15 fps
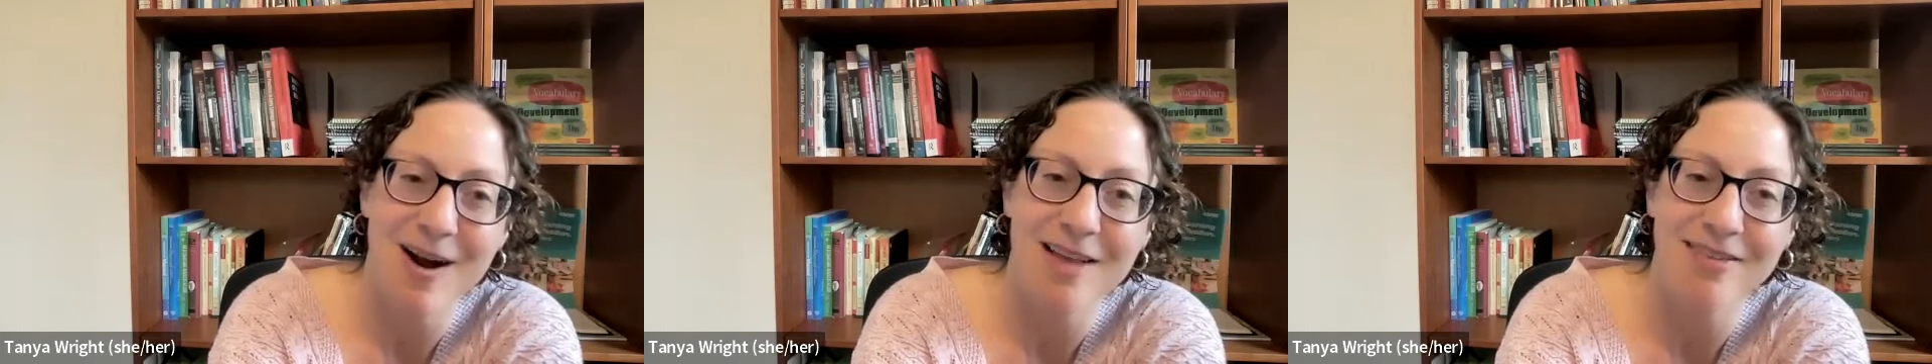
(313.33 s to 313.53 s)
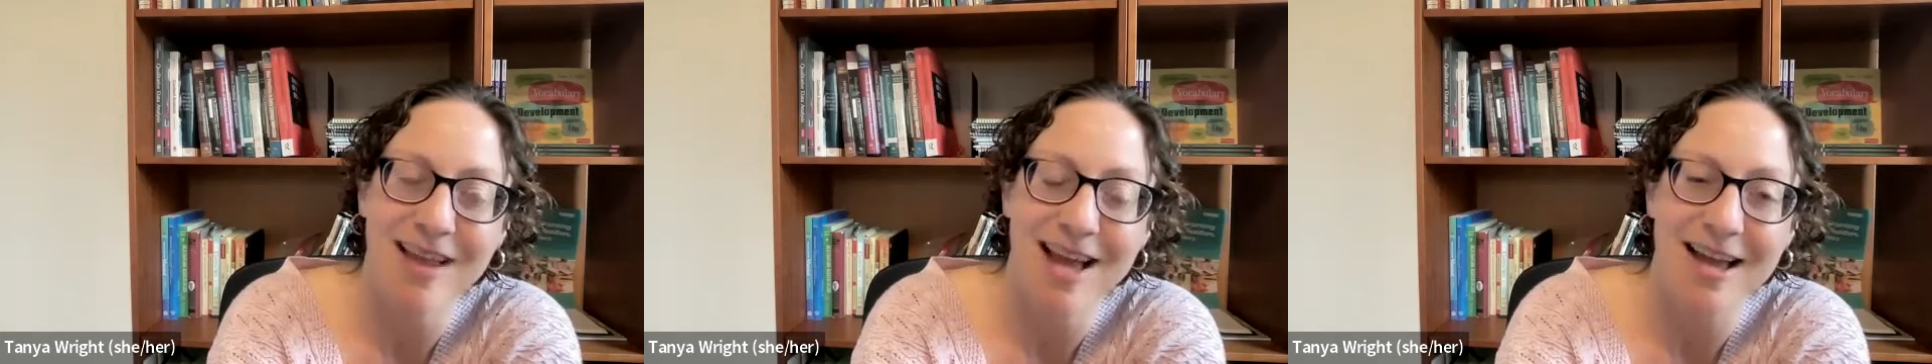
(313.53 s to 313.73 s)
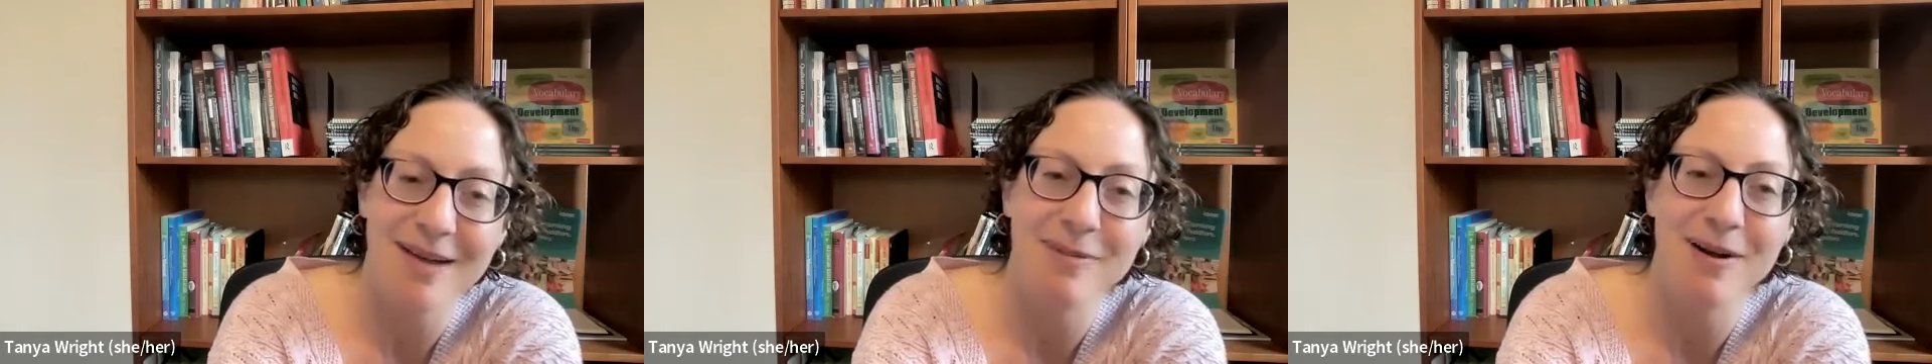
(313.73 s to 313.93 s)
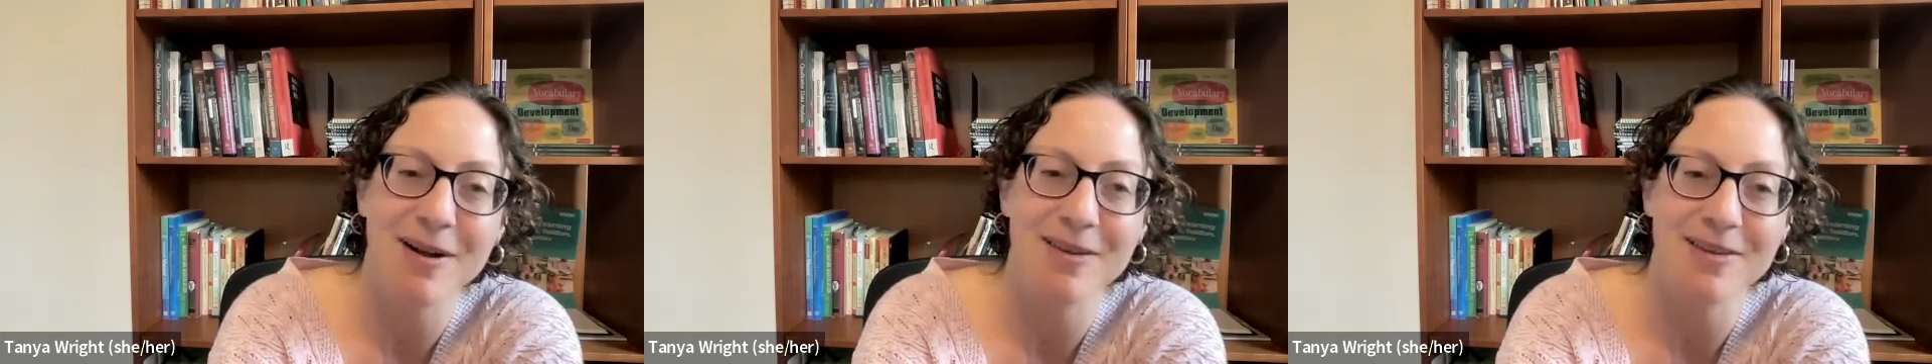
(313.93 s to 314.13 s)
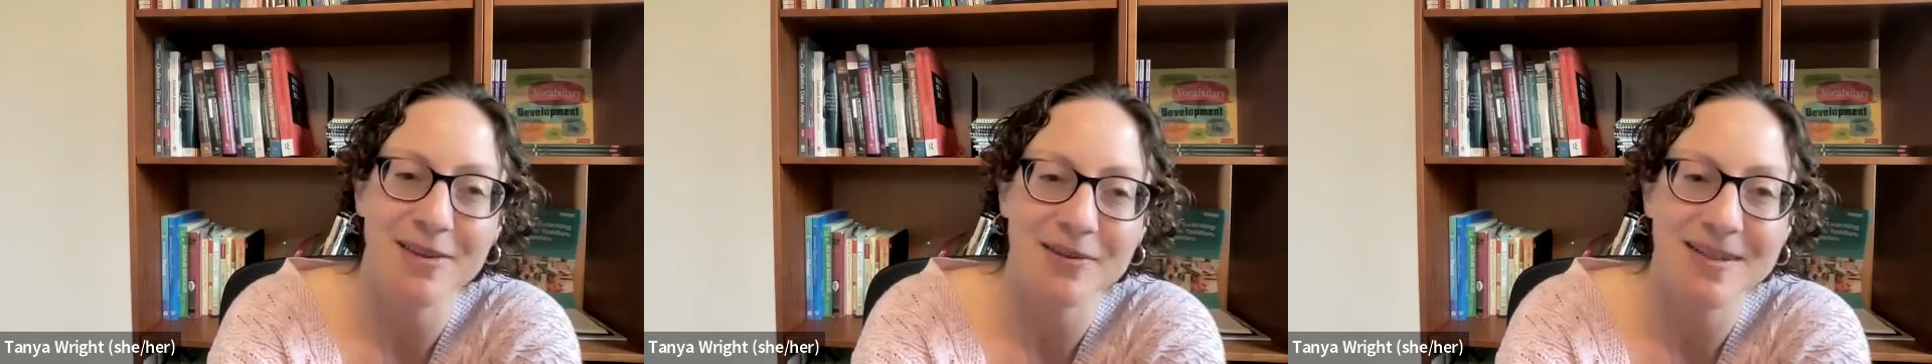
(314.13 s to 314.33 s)
online, but
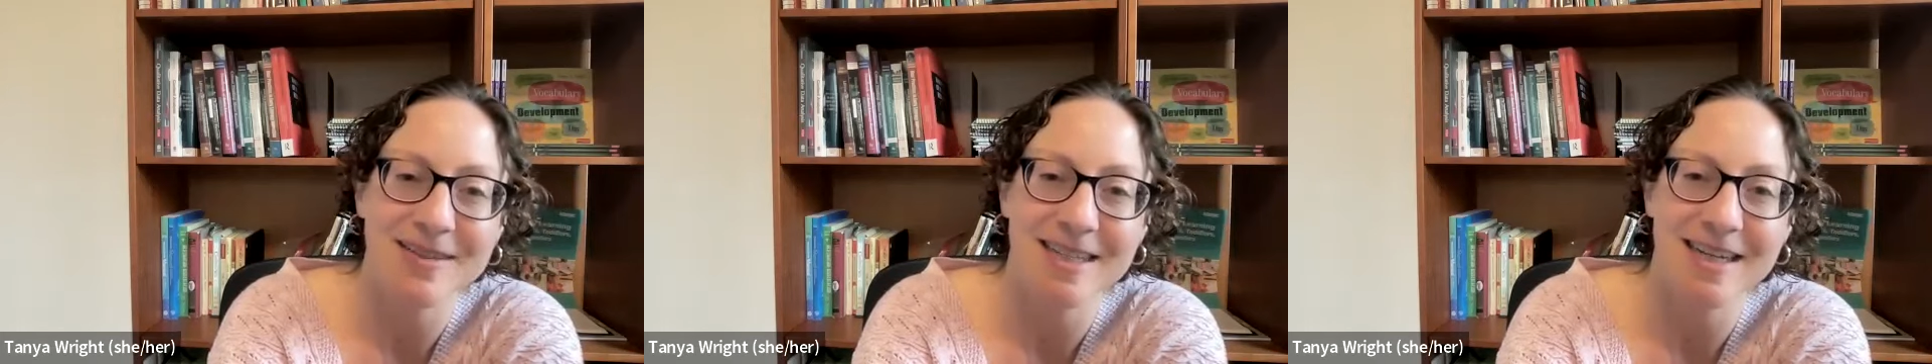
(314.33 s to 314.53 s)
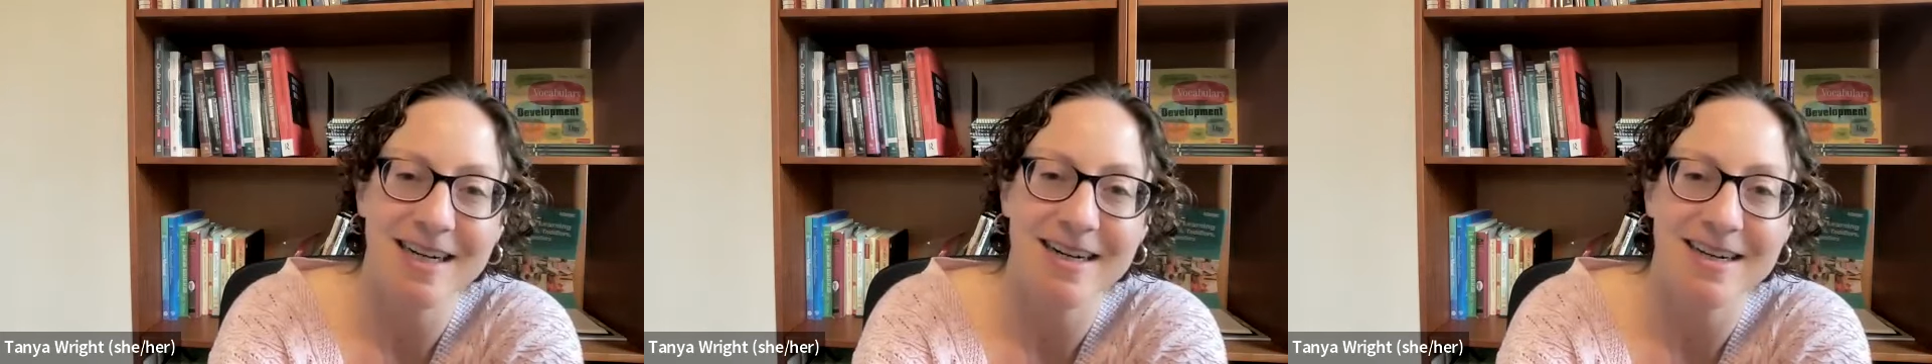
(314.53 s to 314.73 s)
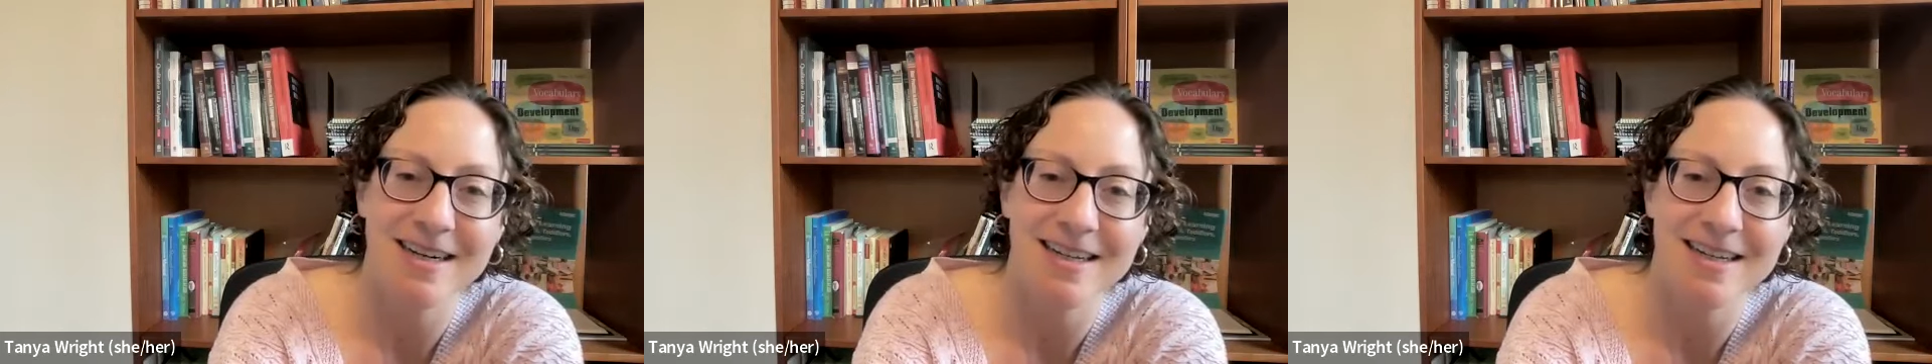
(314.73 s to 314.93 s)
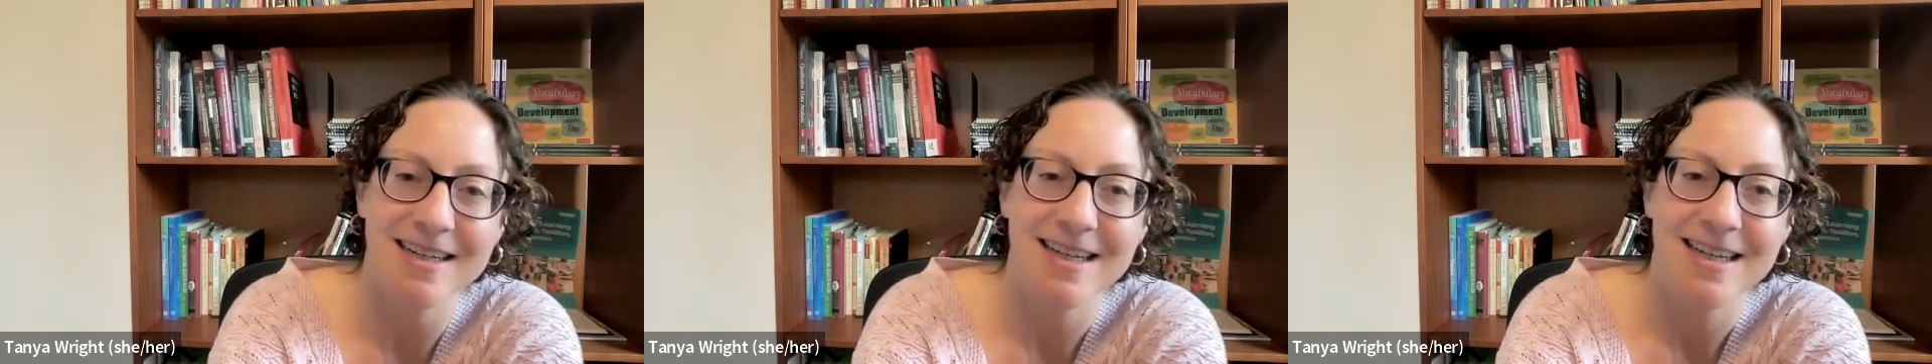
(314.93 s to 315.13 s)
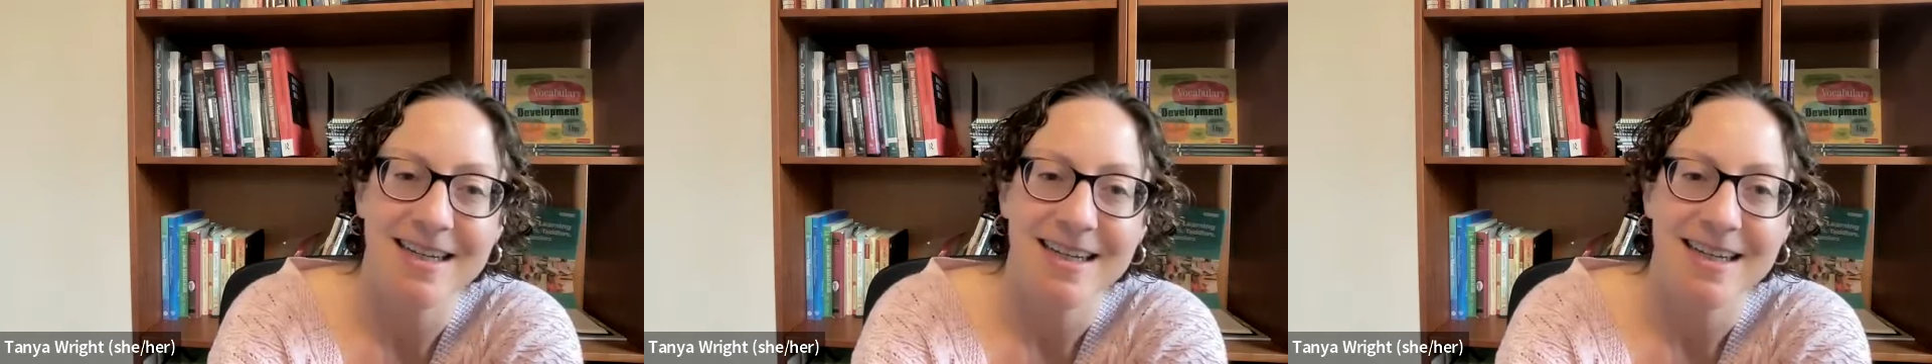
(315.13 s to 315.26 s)
also the ones that Erin